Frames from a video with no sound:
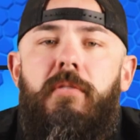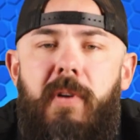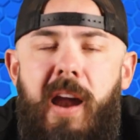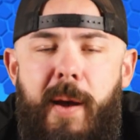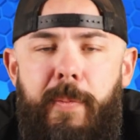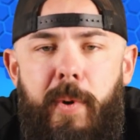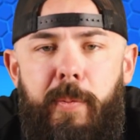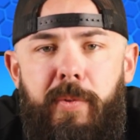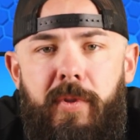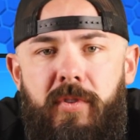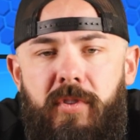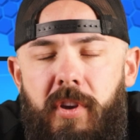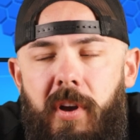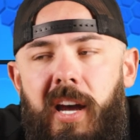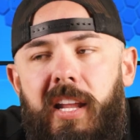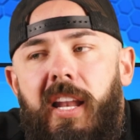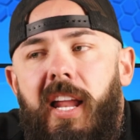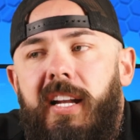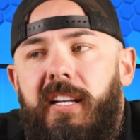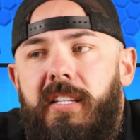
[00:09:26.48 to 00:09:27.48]
To wrap up the show,
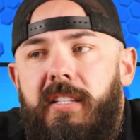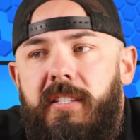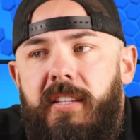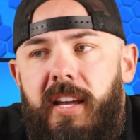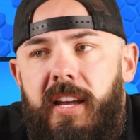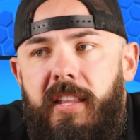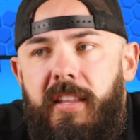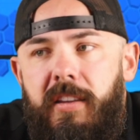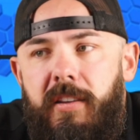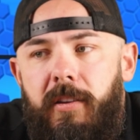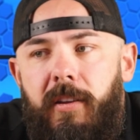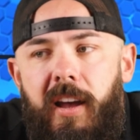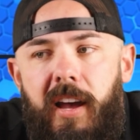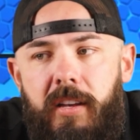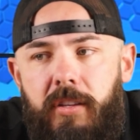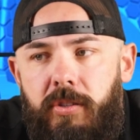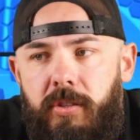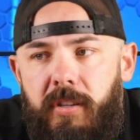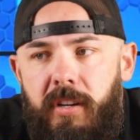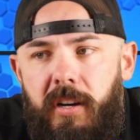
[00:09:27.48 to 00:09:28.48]
I'd like to say that you
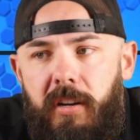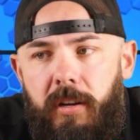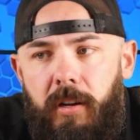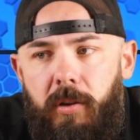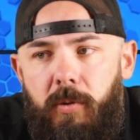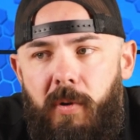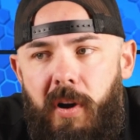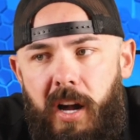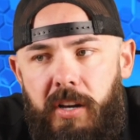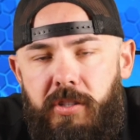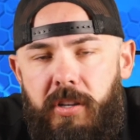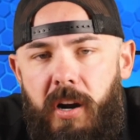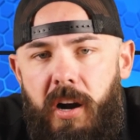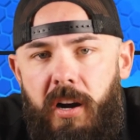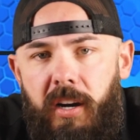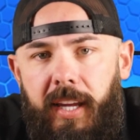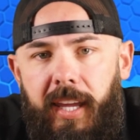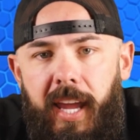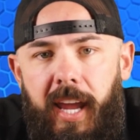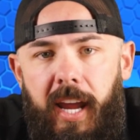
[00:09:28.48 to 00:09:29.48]
guys should all go watch
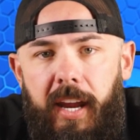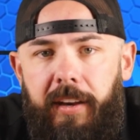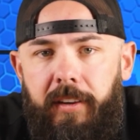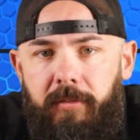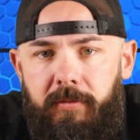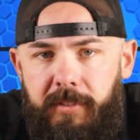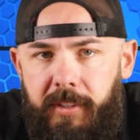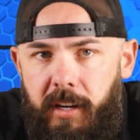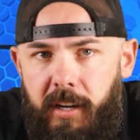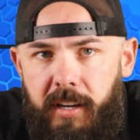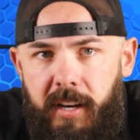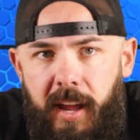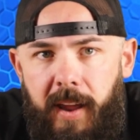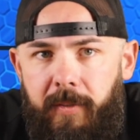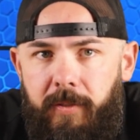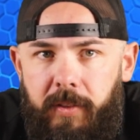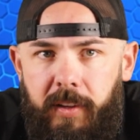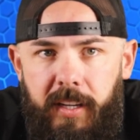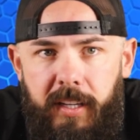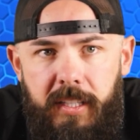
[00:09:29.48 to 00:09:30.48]
Arcane on
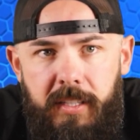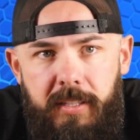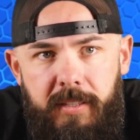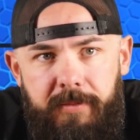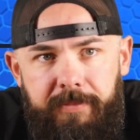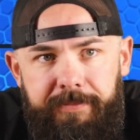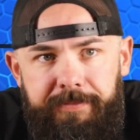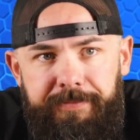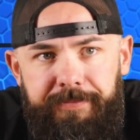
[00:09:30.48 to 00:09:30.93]
Netflix.